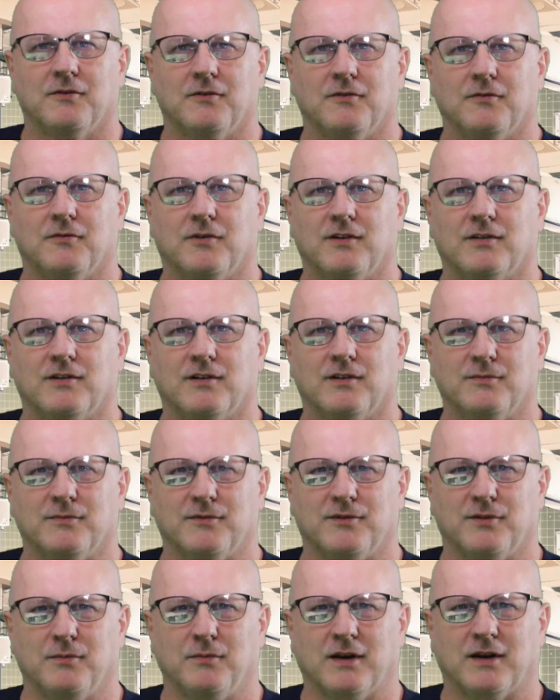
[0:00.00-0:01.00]

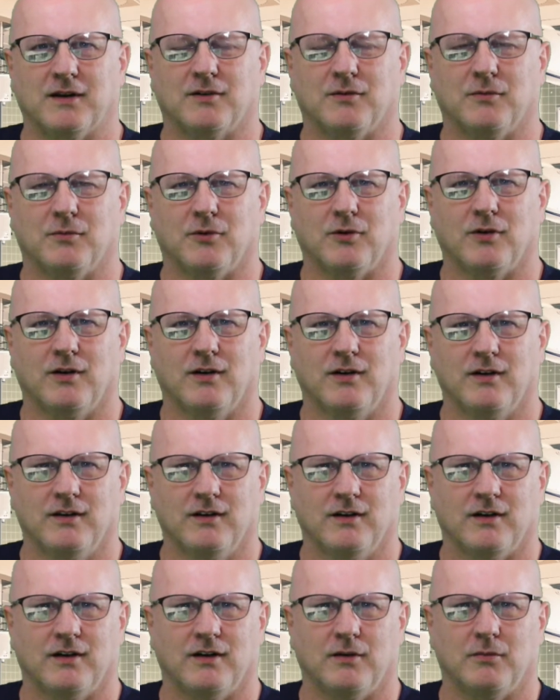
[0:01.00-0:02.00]
Welcome to Medical
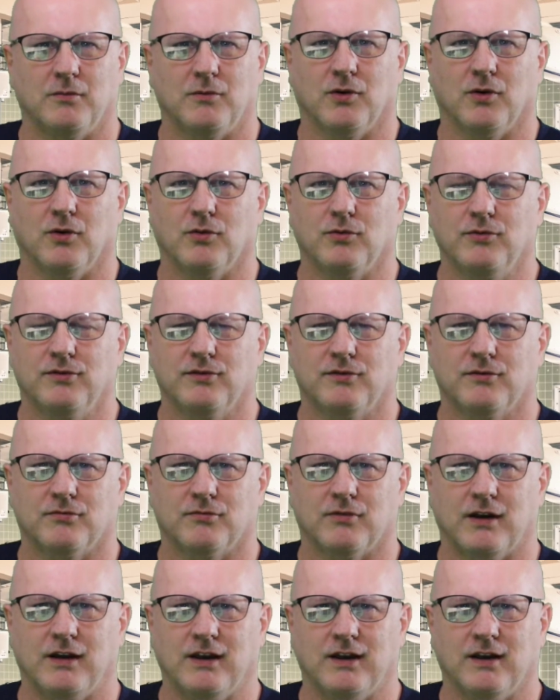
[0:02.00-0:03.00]
Moron. I am your host,
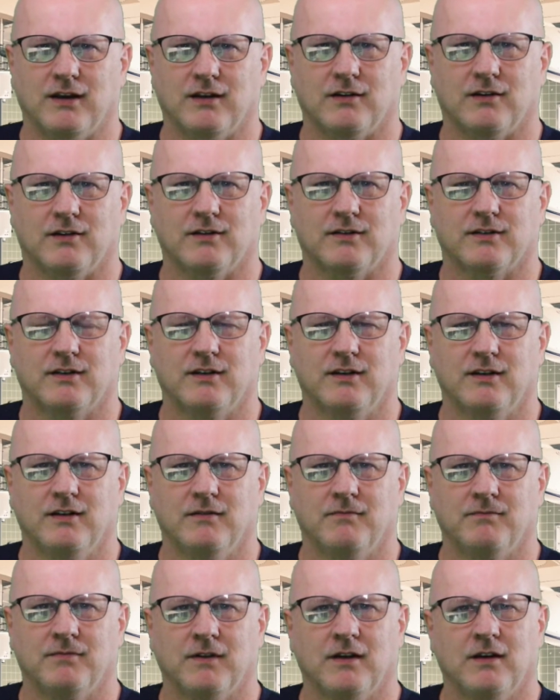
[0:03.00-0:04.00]
Ray
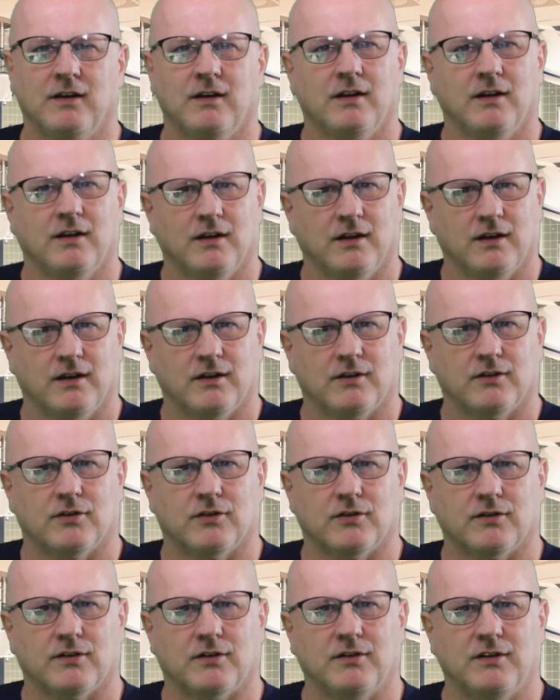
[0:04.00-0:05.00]
Hanoski.
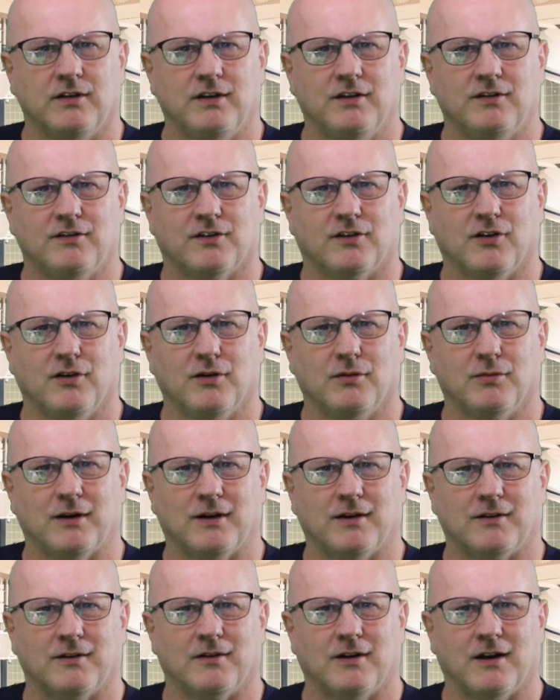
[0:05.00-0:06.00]
Turns out you need your
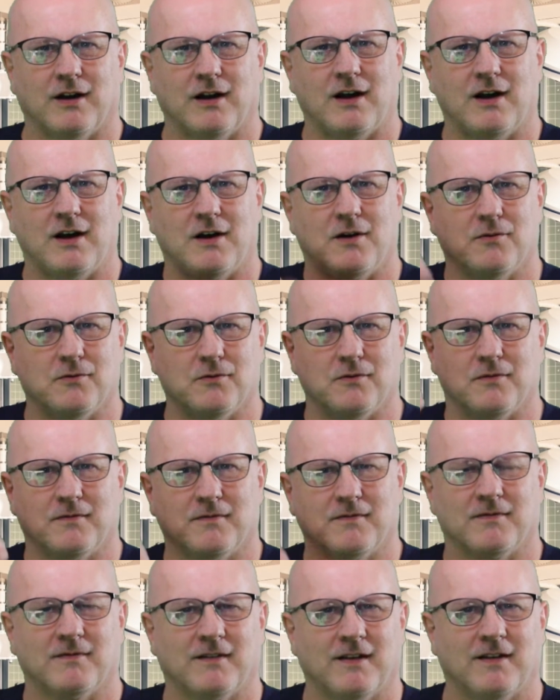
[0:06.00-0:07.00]
gallbladder
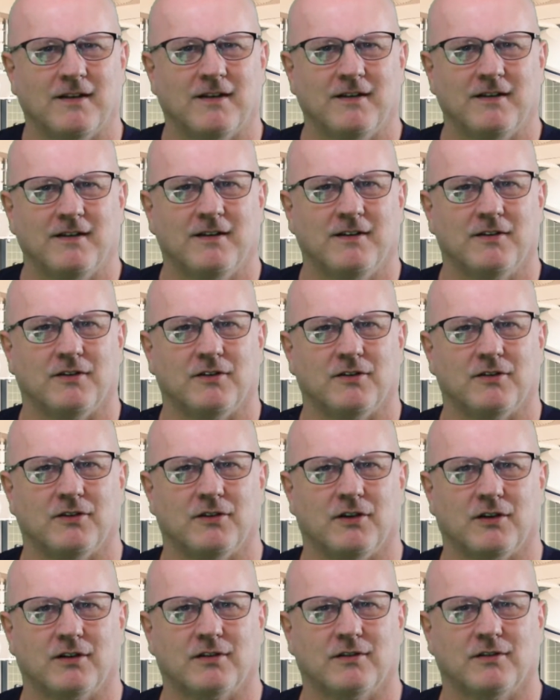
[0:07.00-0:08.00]
out.
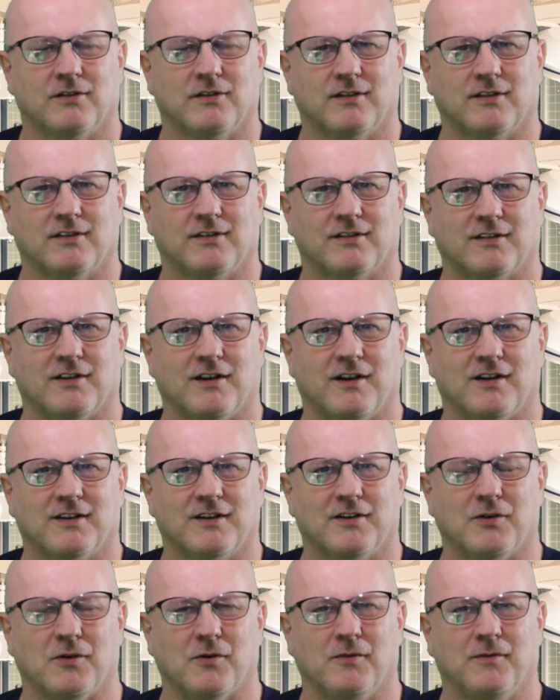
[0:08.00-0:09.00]
Doctor says gotta
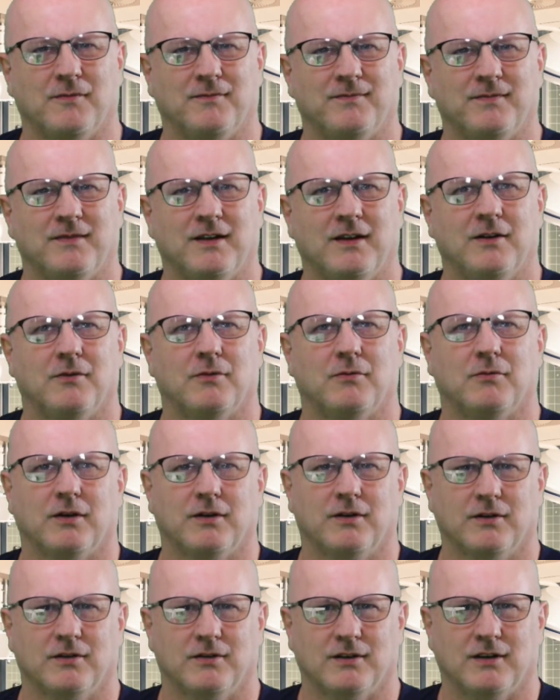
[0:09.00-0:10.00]
go.
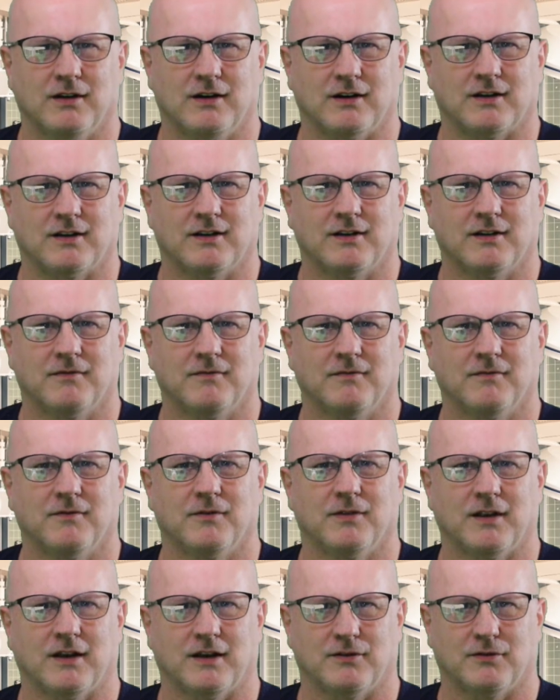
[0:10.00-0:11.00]
Well, you're in luck.
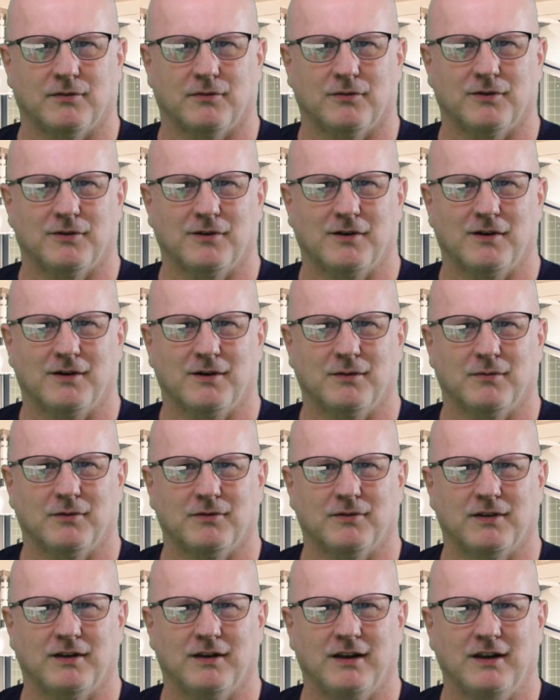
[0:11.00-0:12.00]
That's what we're talking
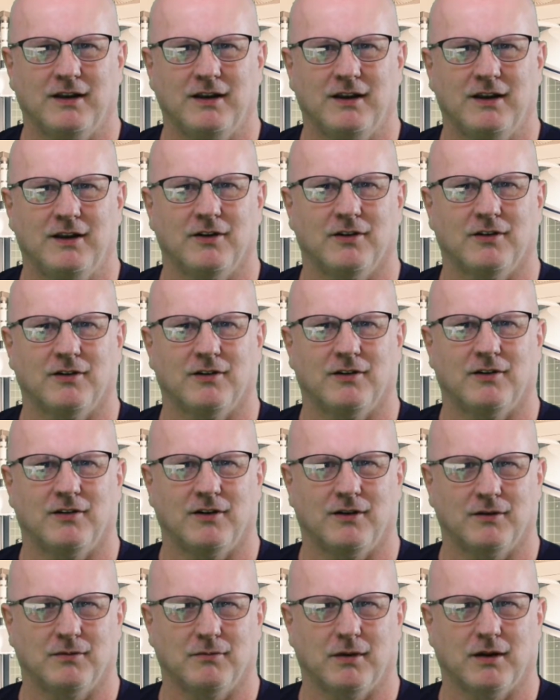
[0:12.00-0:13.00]
about today here
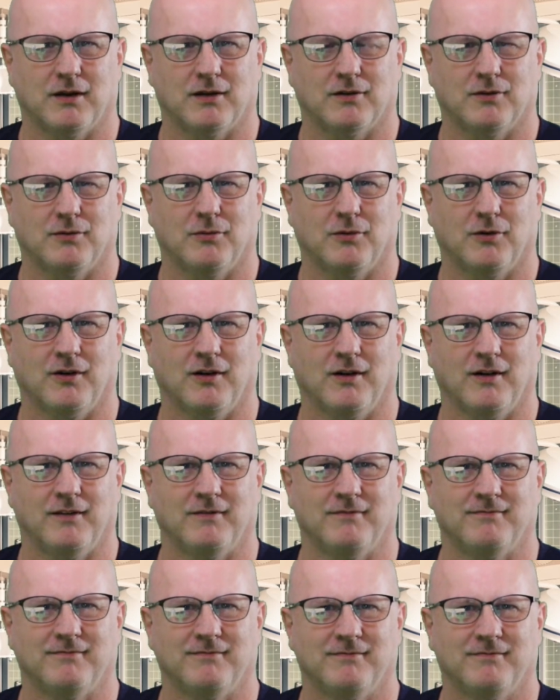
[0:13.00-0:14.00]
on Medical Moron.
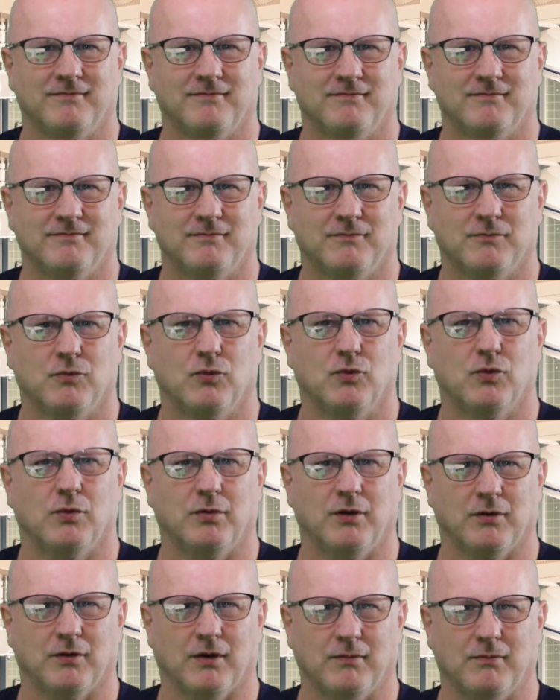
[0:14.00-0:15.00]
We'll
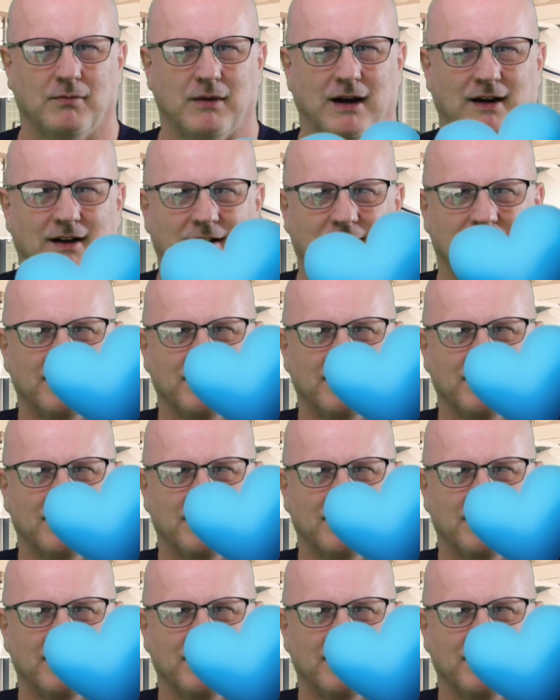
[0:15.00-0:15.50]
be right back.